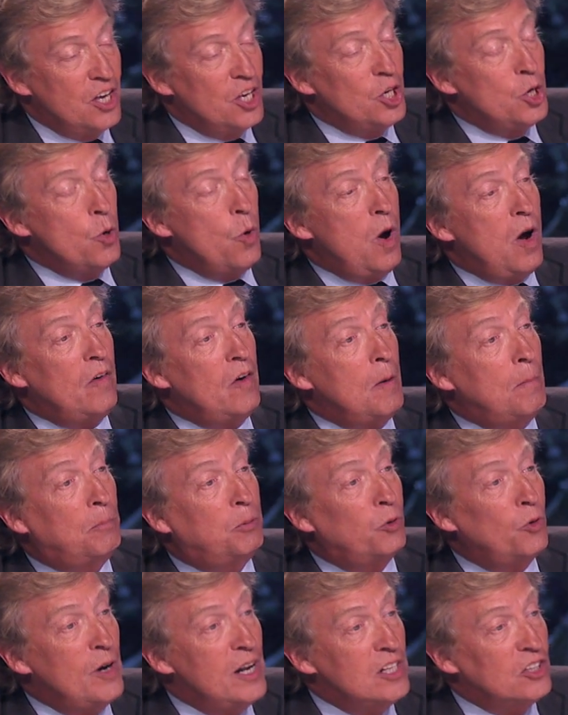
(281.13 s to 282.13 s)
You are a
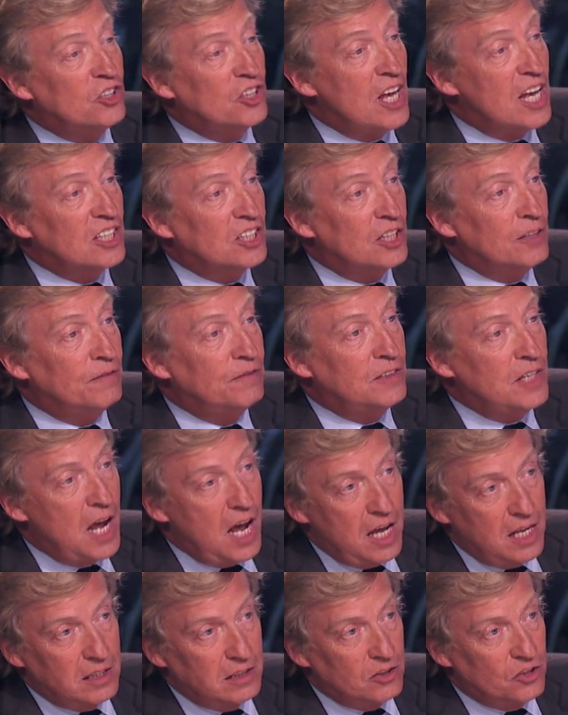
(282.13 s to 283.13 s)
princess of
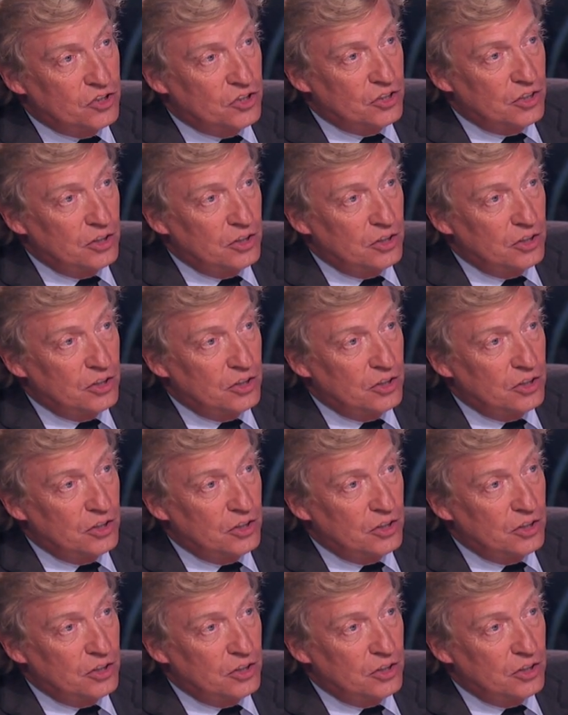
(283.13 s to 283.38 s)
dance.